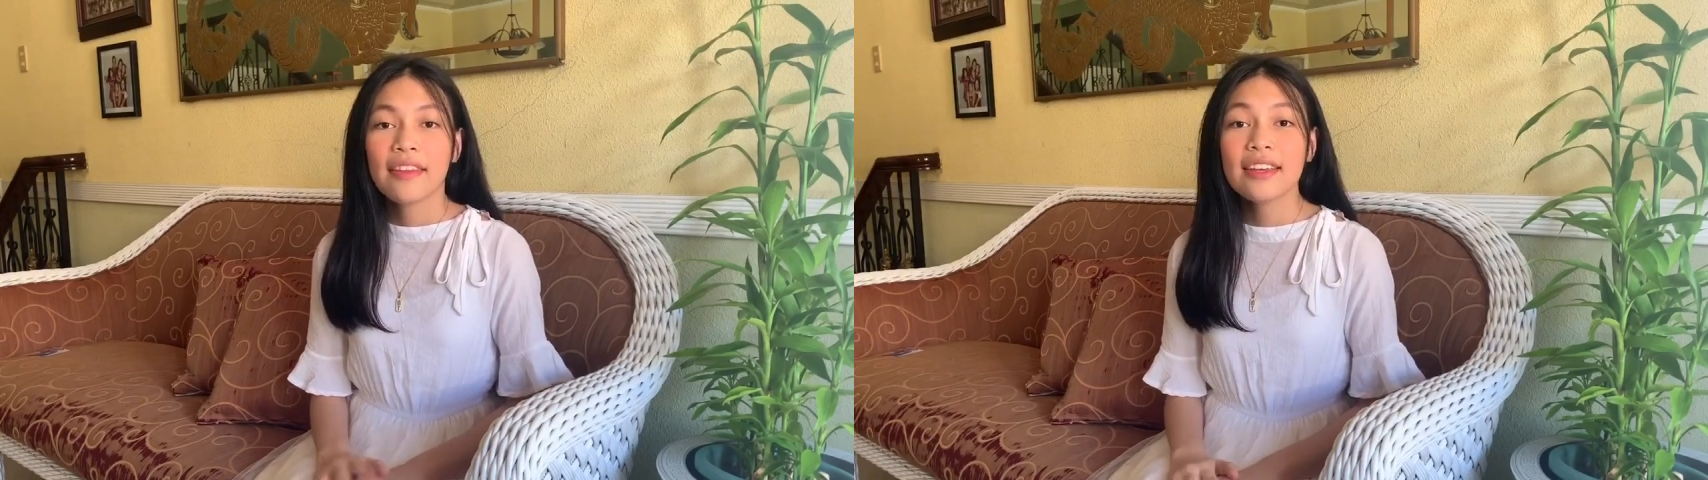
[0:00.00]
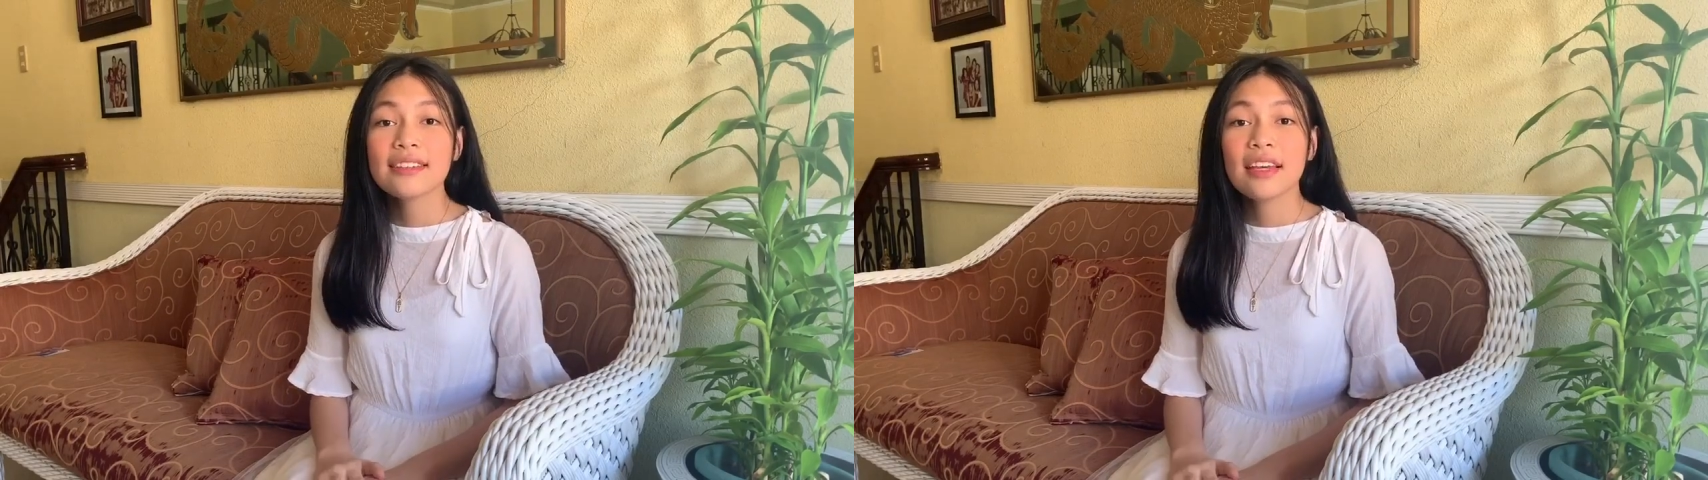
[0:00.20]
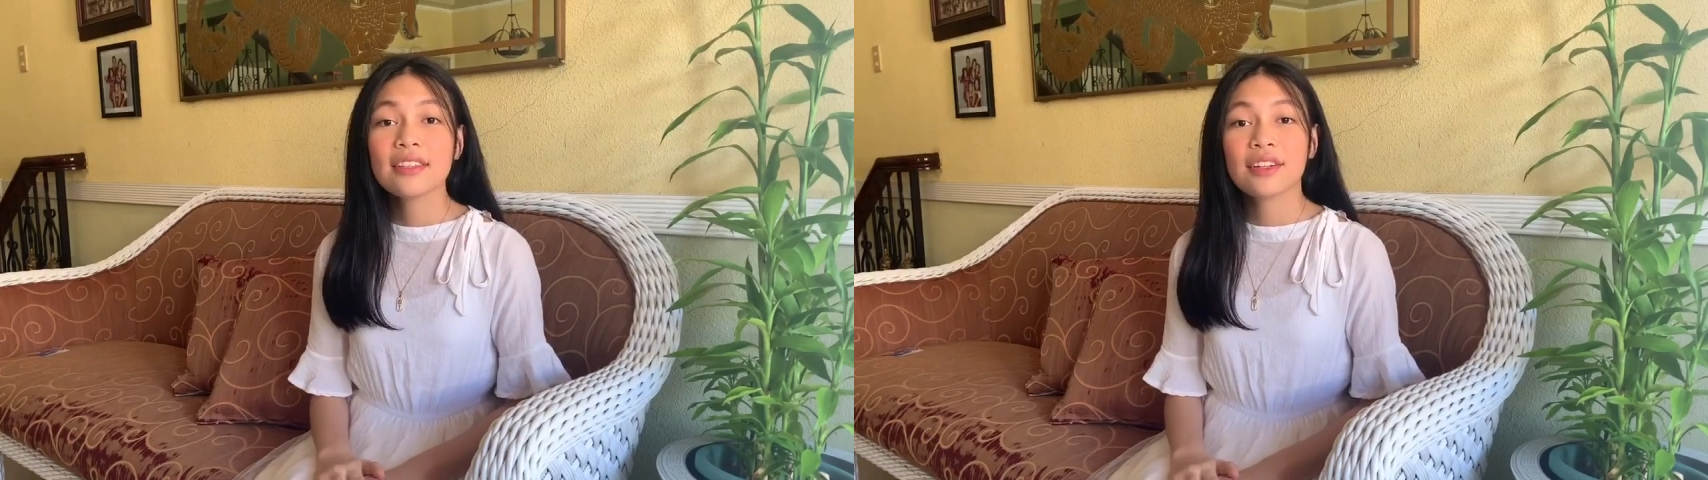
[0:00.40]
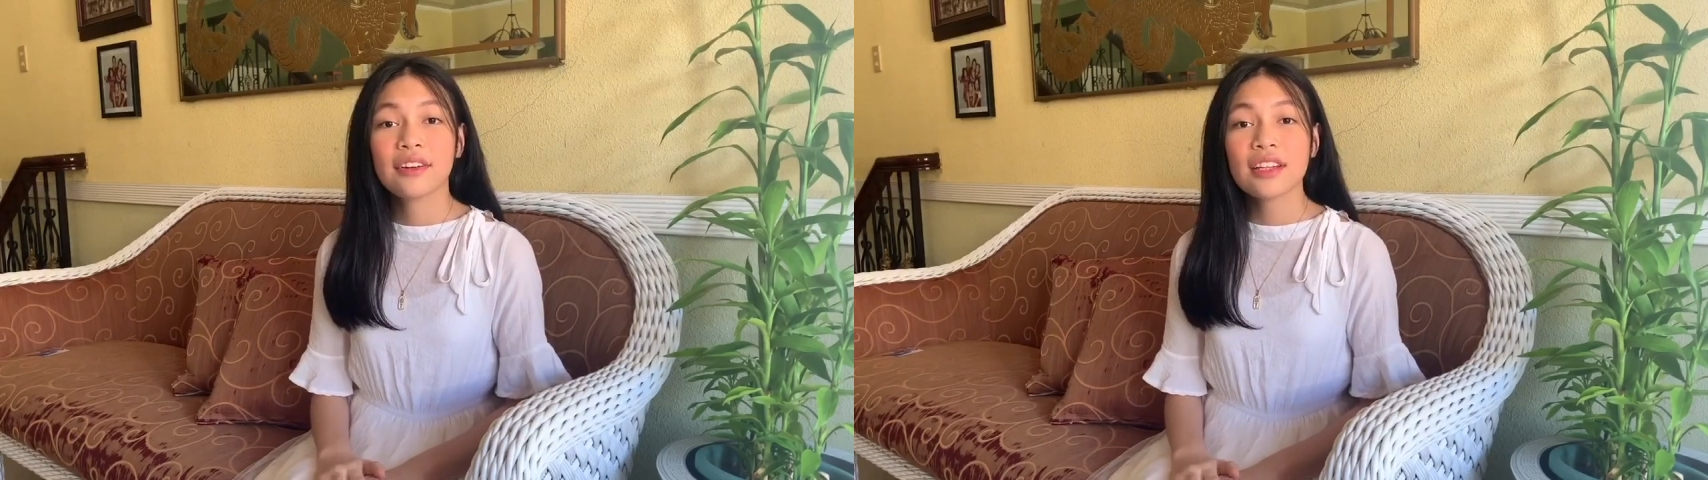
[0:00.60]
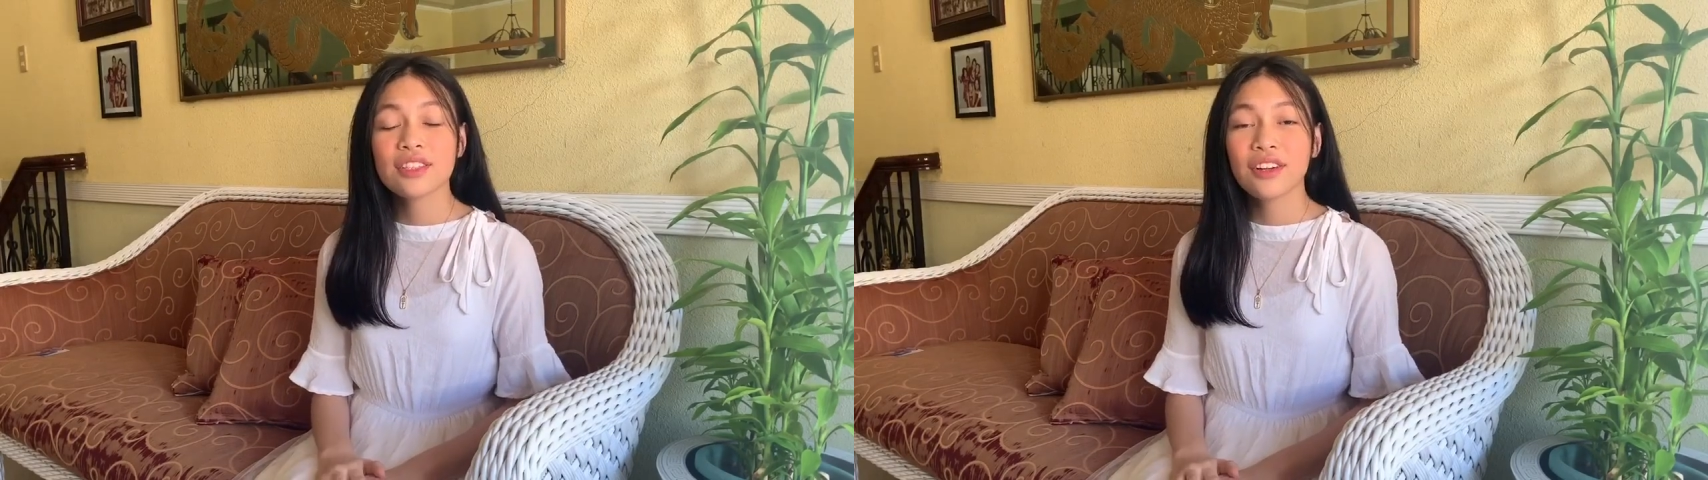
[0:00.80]
This is the
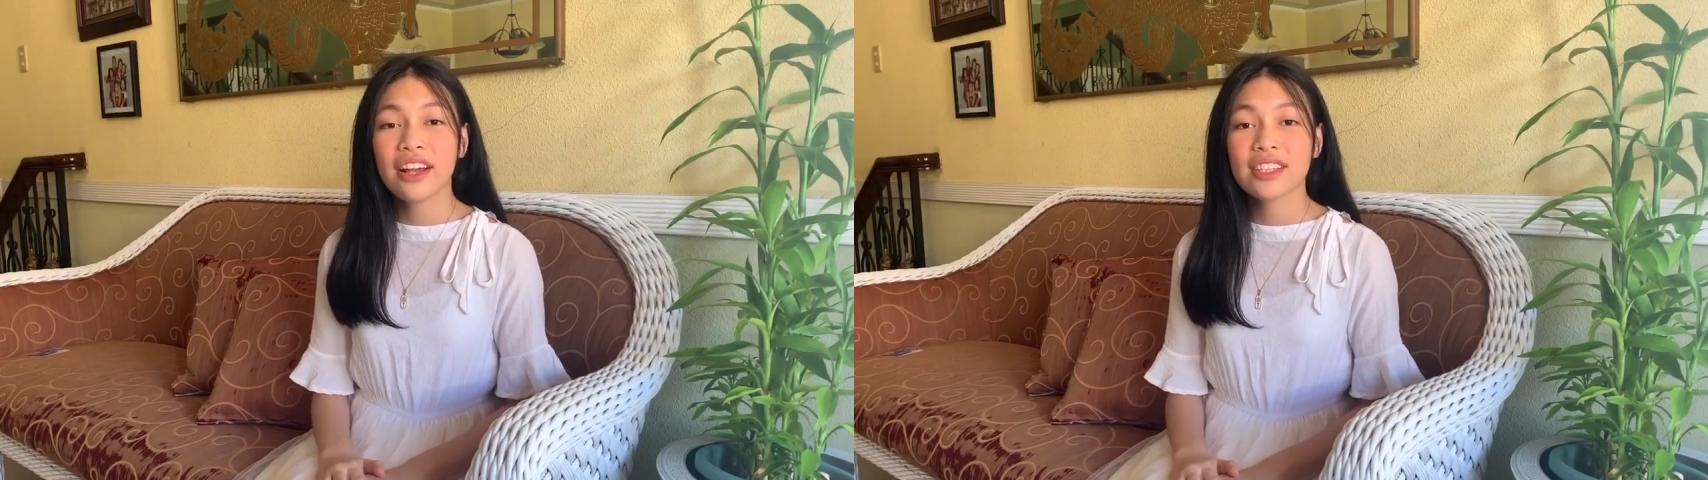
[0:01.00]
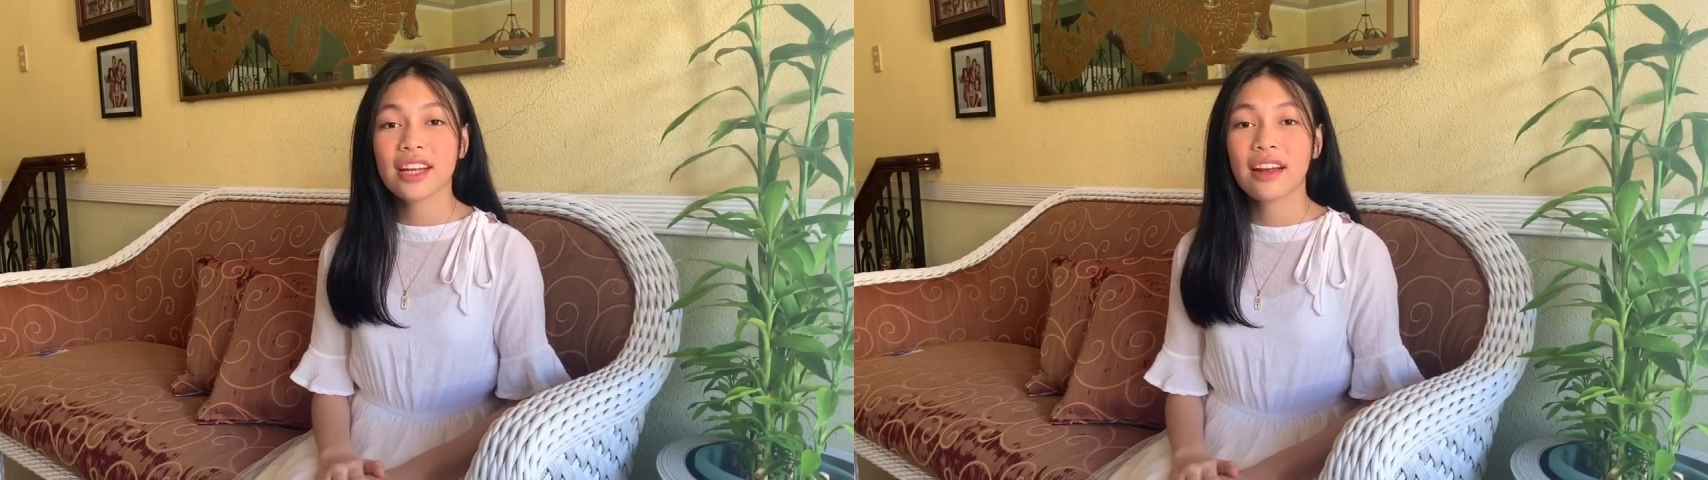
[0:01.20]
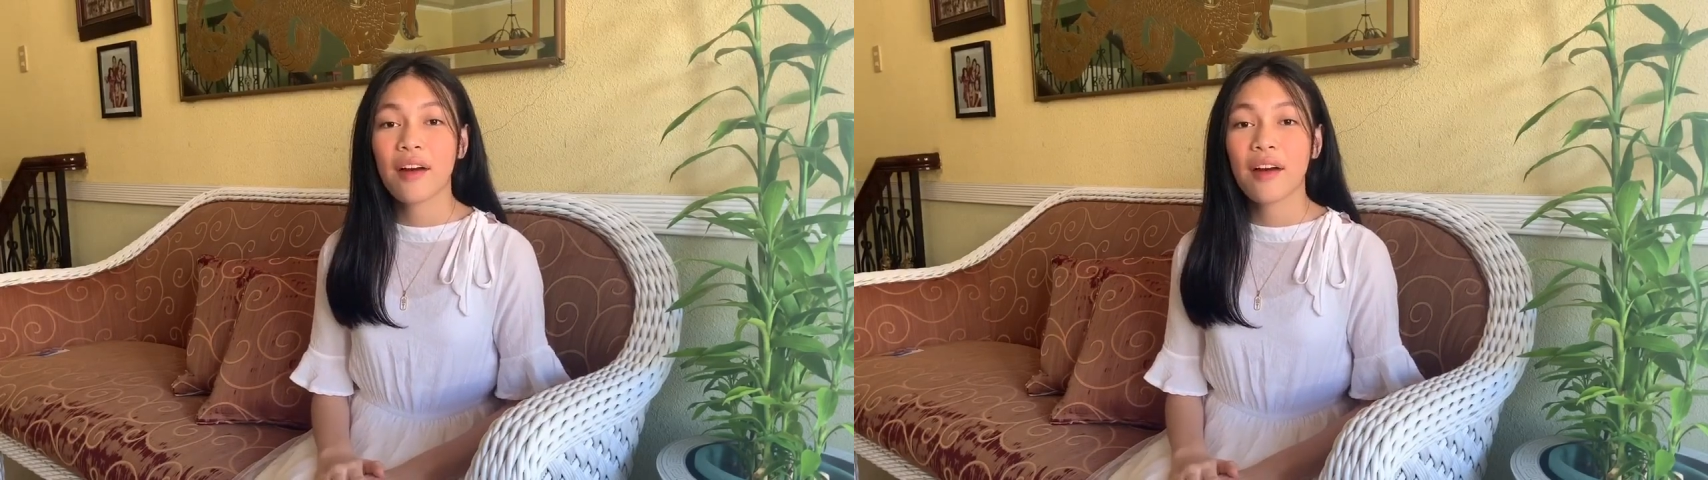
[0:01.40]
restoration